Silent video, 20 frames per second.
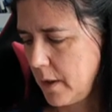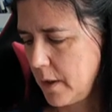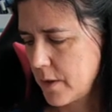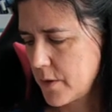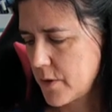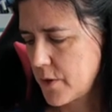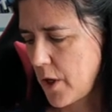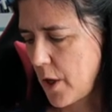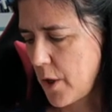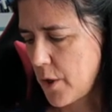
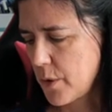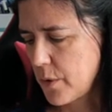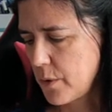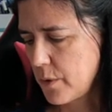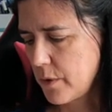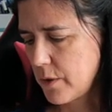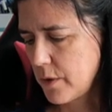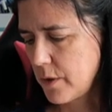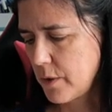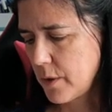So
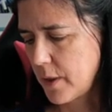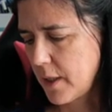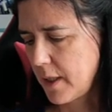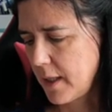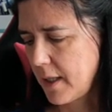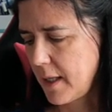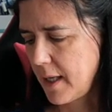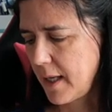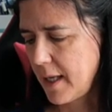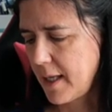you
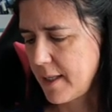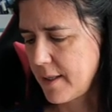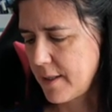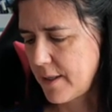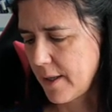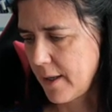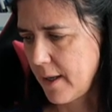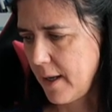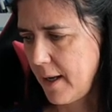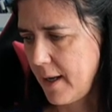can
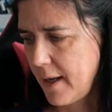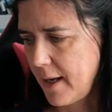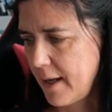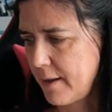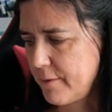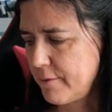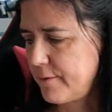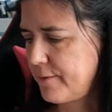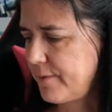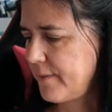either
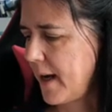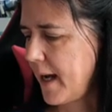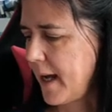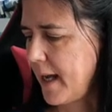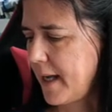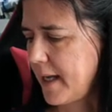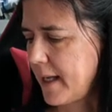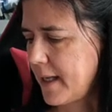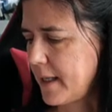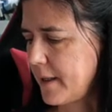have
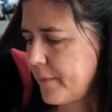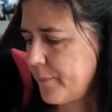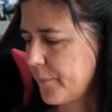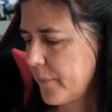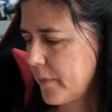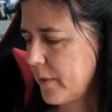a,